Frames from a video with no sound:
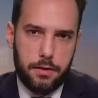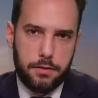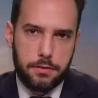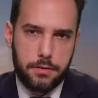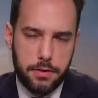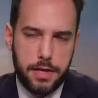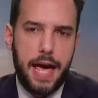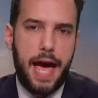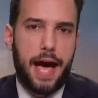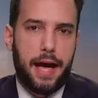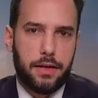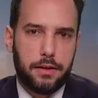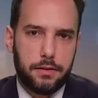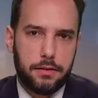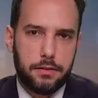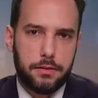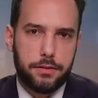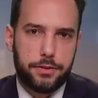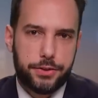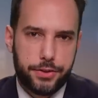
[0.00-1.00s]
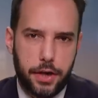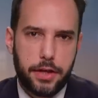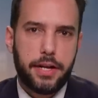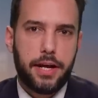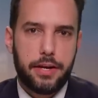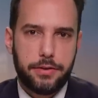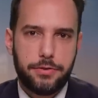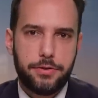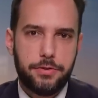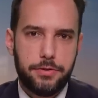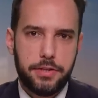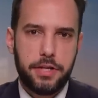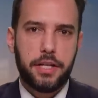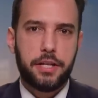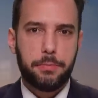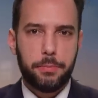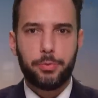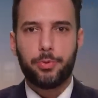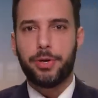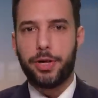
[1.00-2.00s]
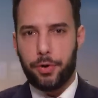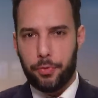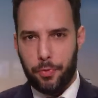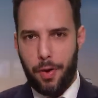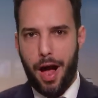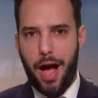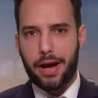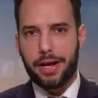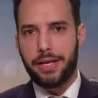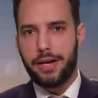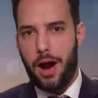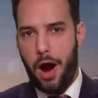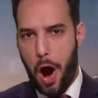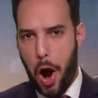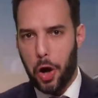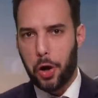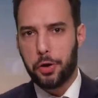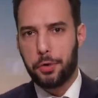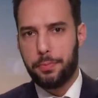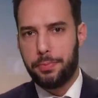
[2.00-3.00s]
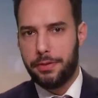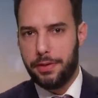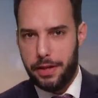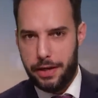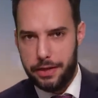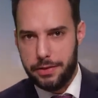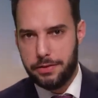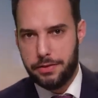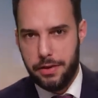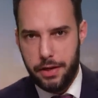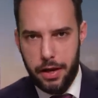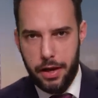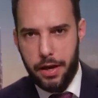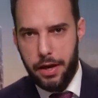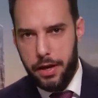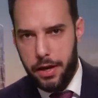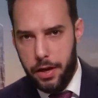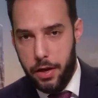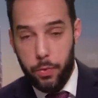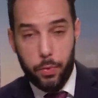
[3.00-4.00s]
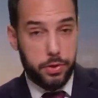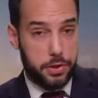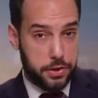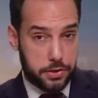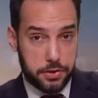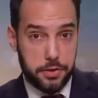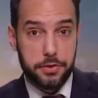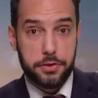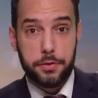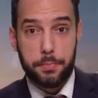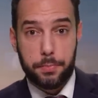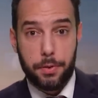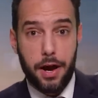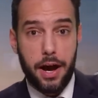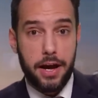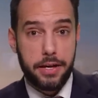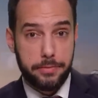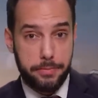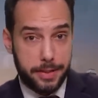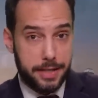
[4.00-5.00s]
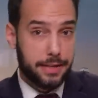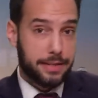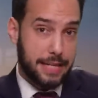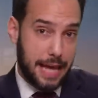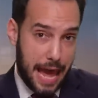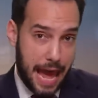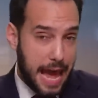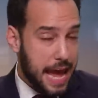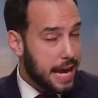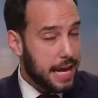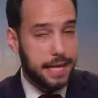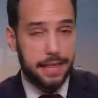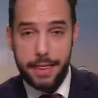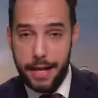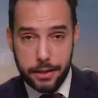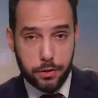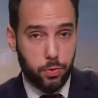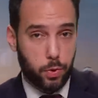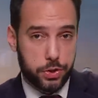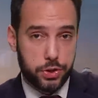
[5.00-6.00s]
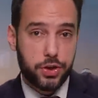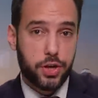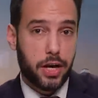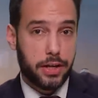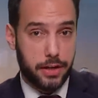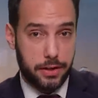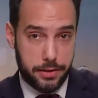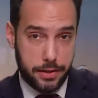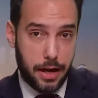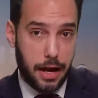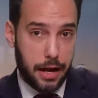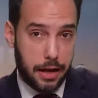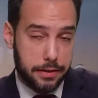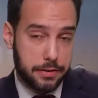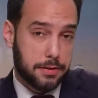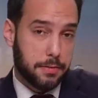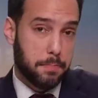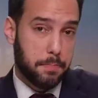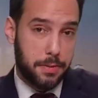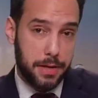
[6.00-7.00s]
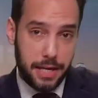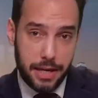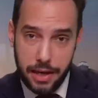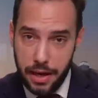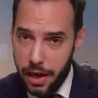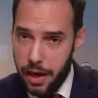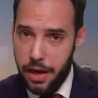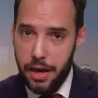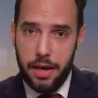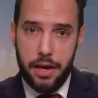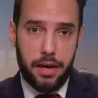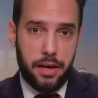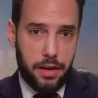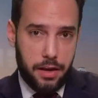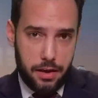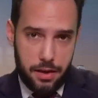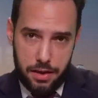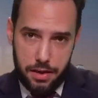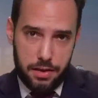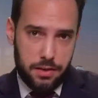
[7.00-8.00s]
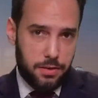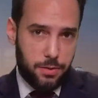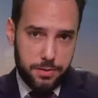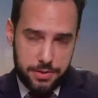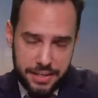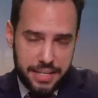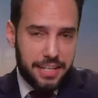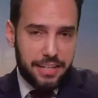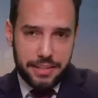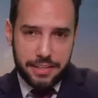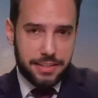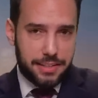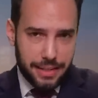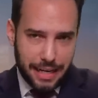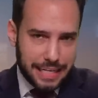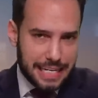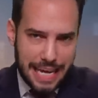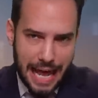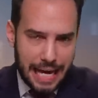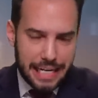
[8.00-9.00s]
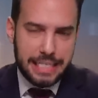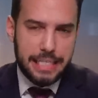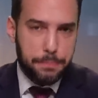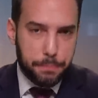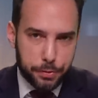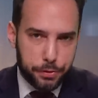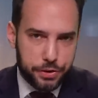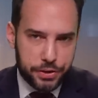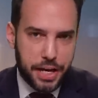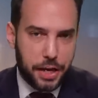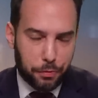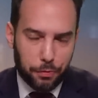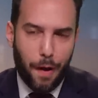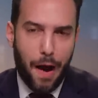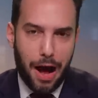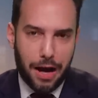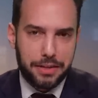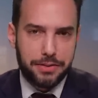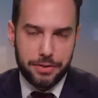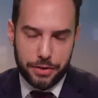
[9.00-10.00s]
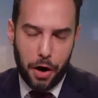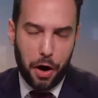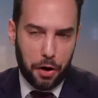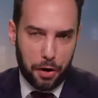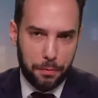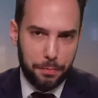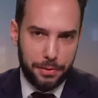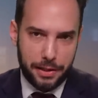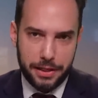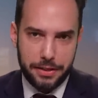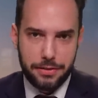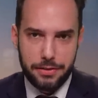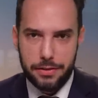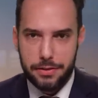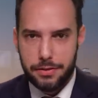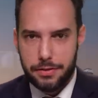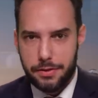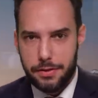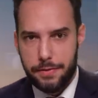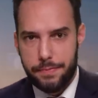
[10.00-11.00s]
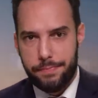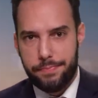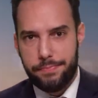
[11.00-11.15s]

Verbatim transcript: So, yeah, China has New Zealand between a rock and a hard place, which isn't a surprise because A, that's what China does, and B, New Zealand is like 90% rocks and hard places.